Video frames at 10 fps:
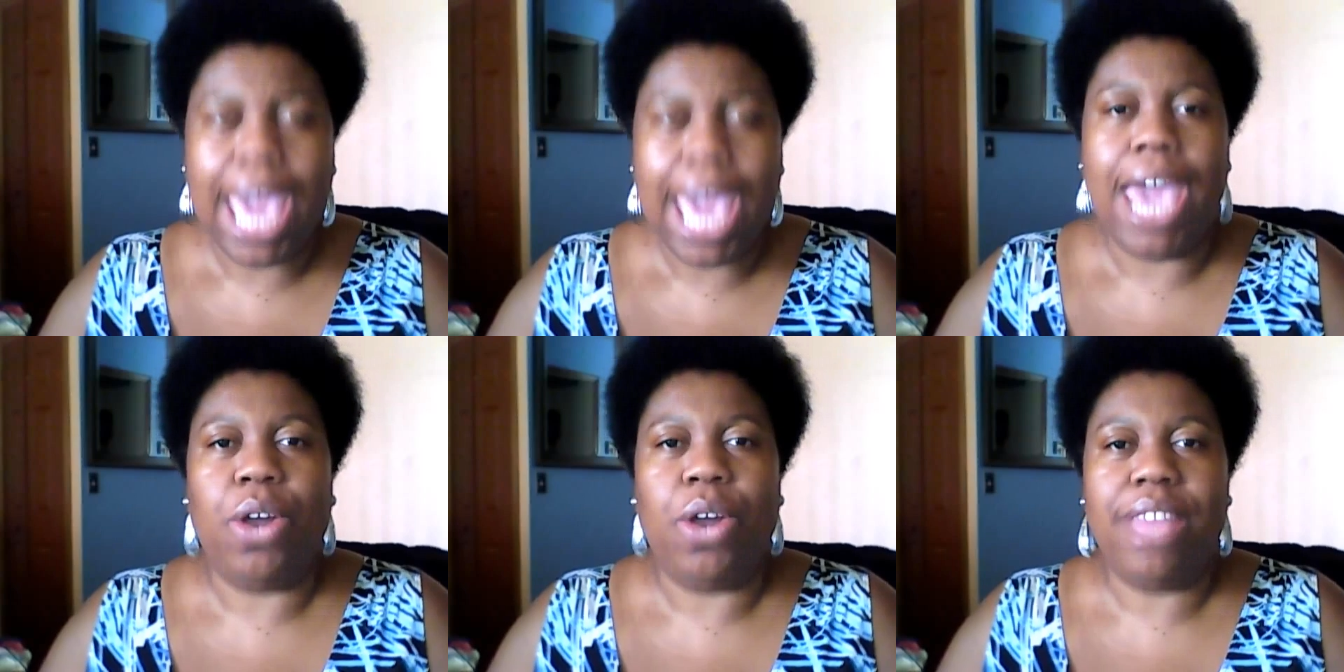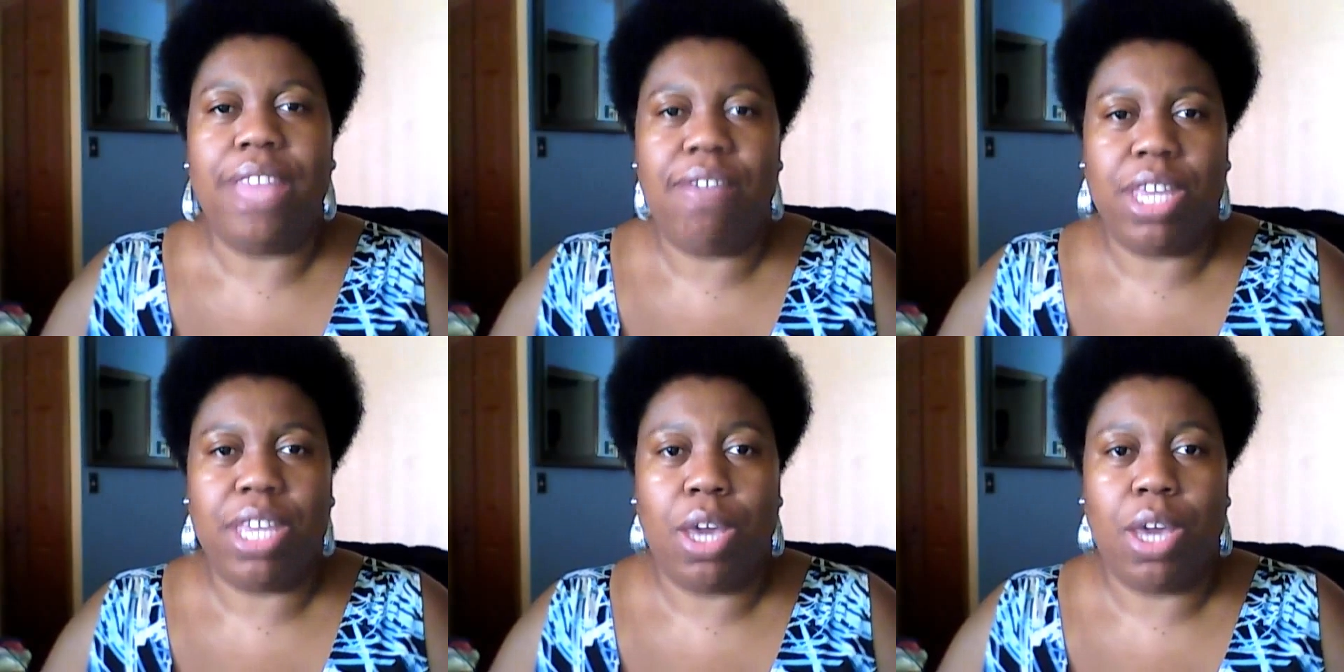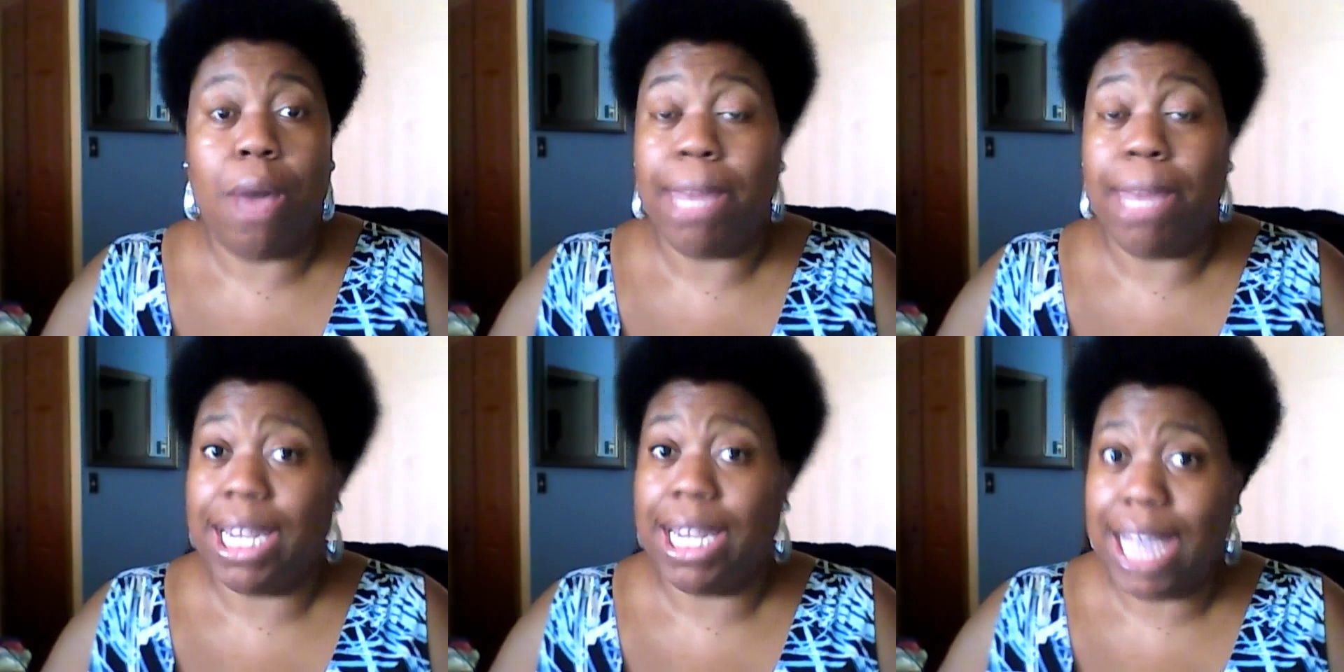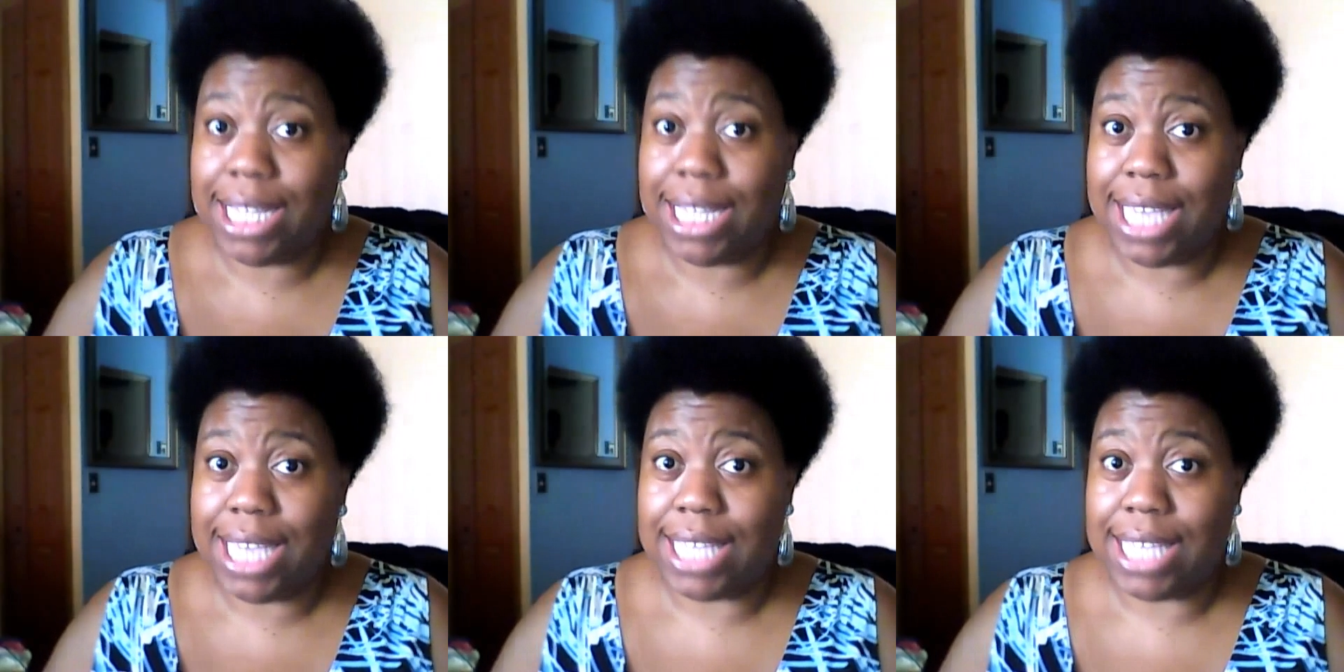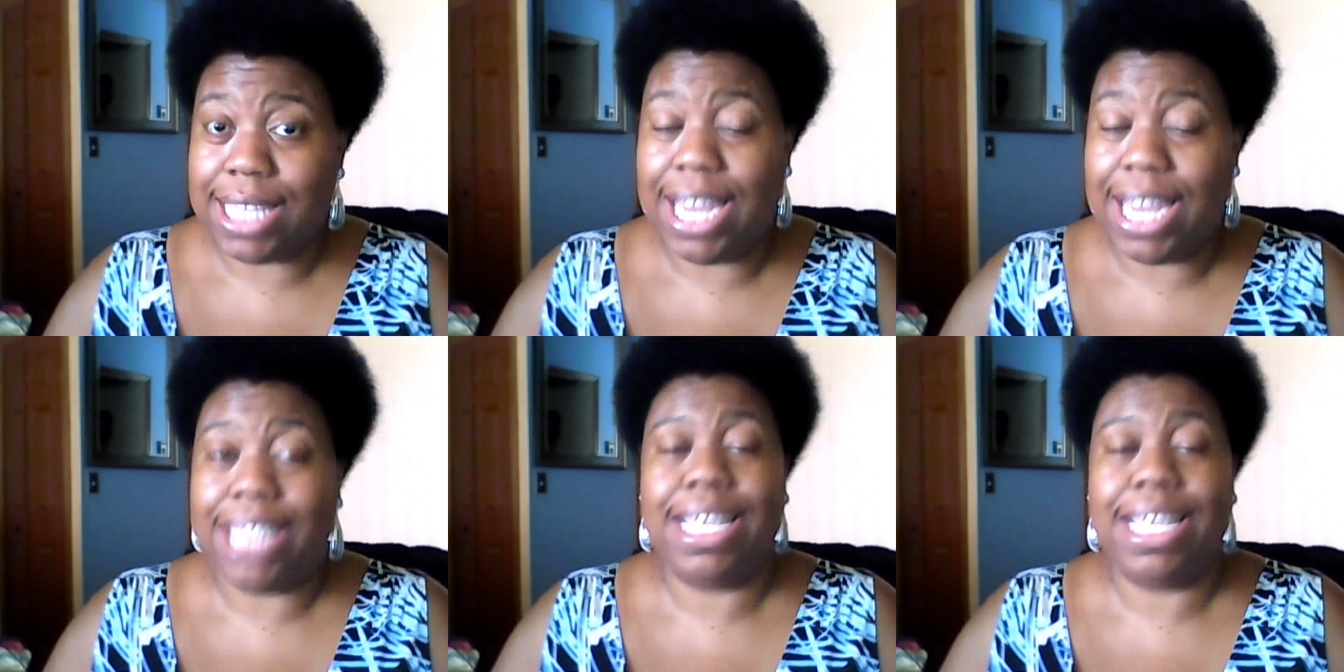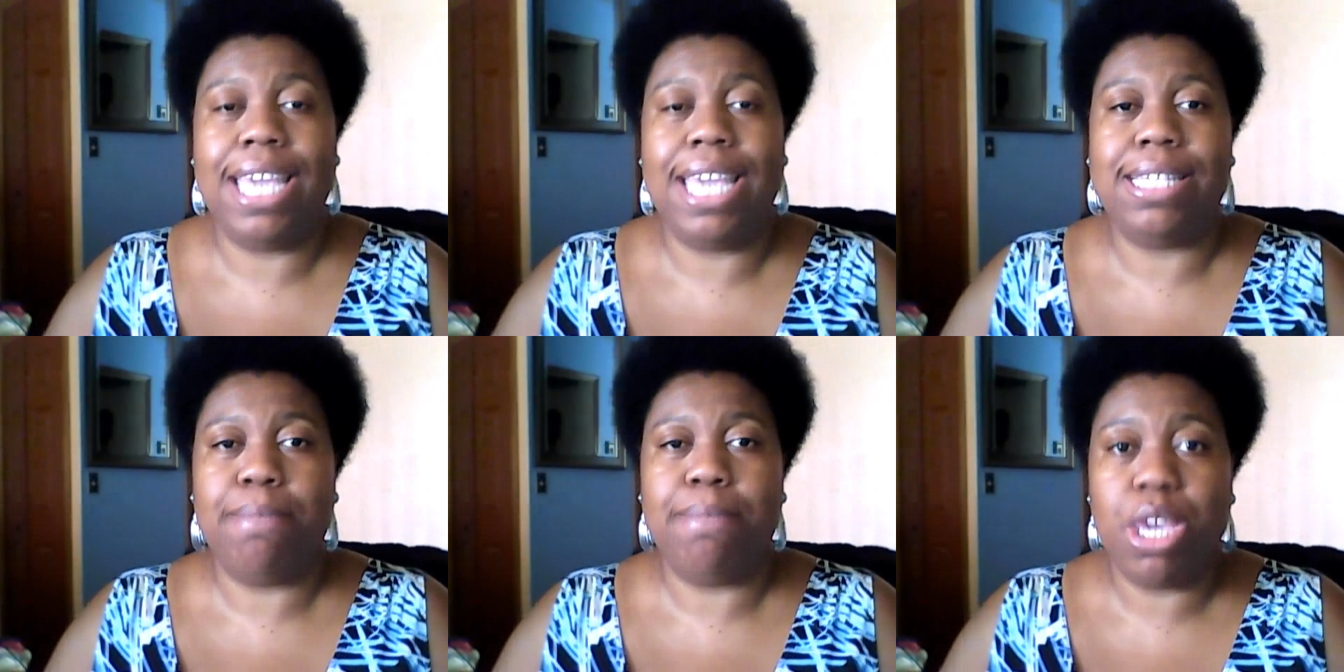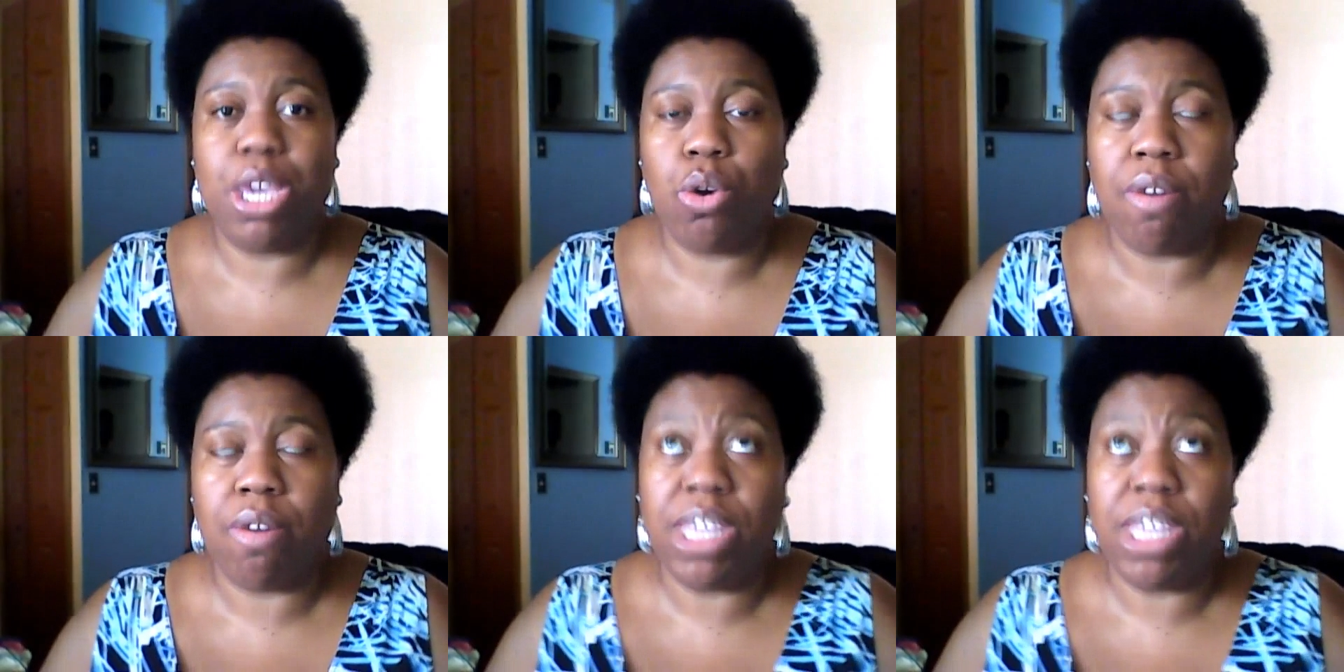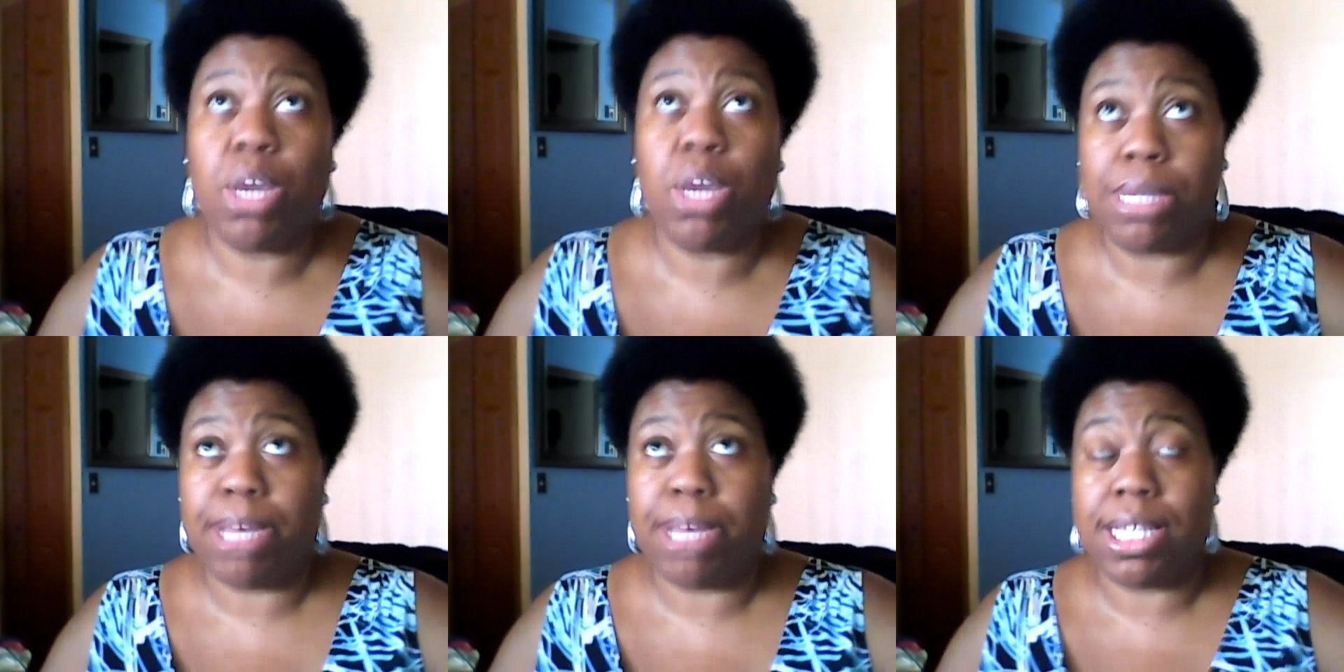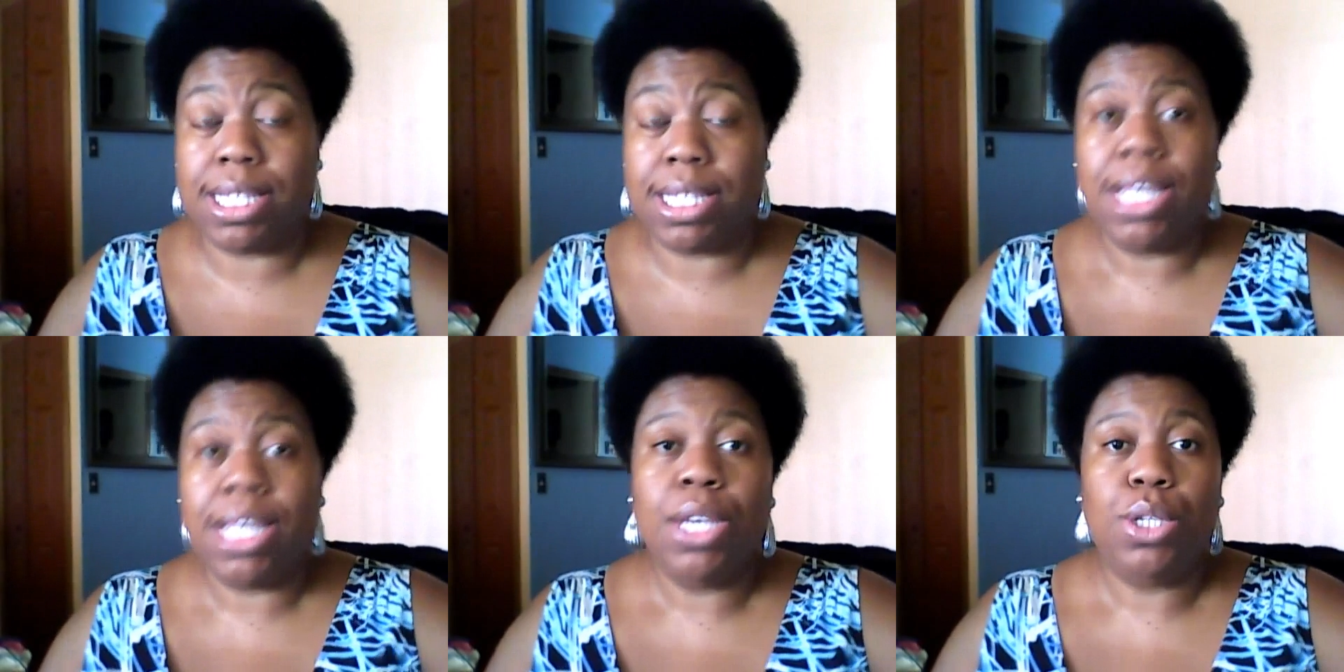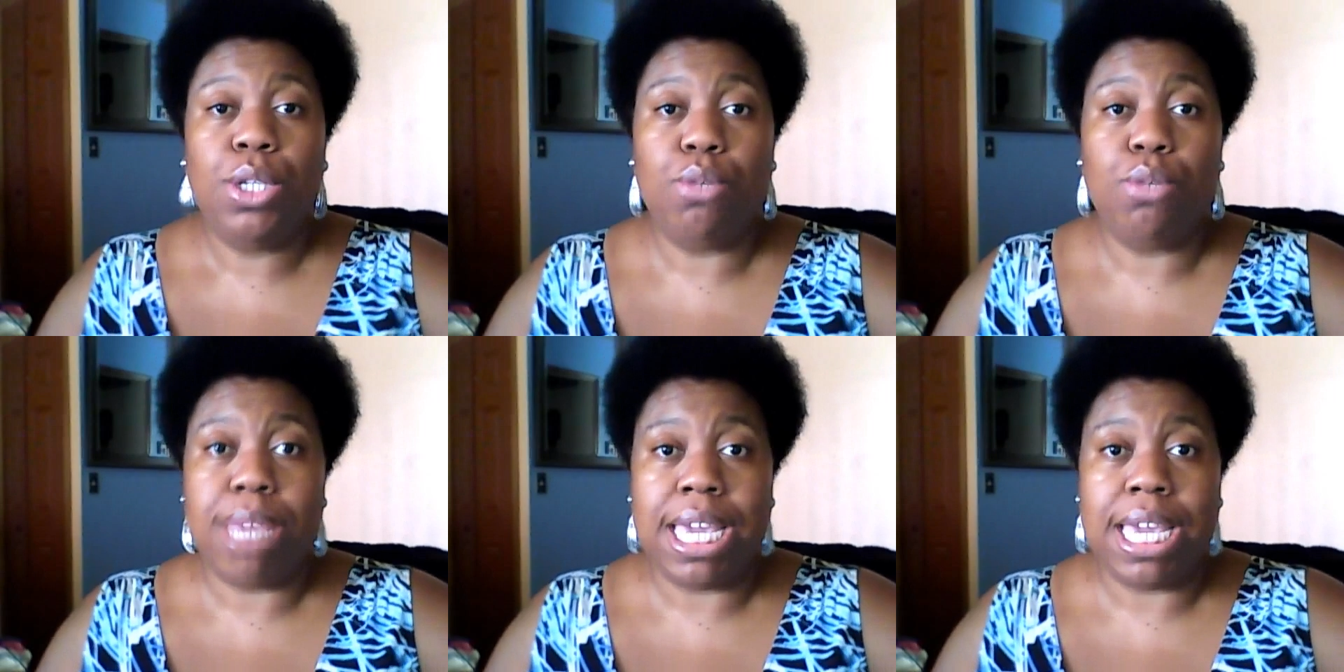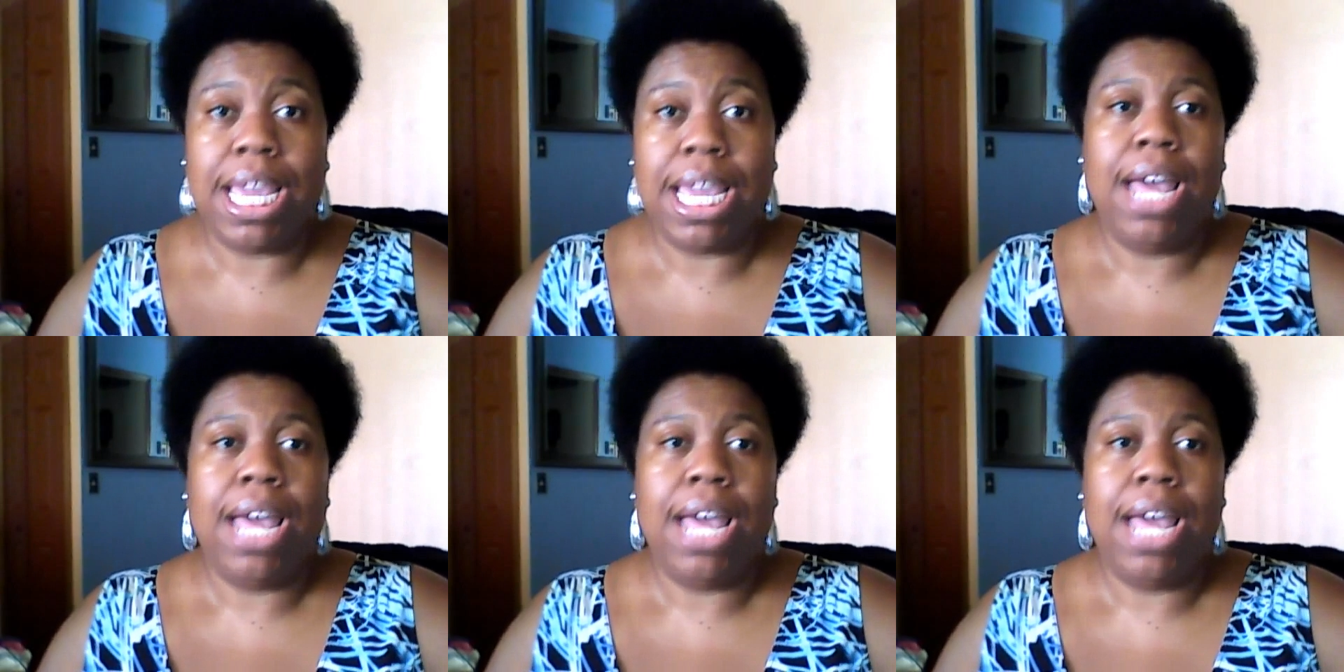and on that video I made it a contest and I said submit your video responses to me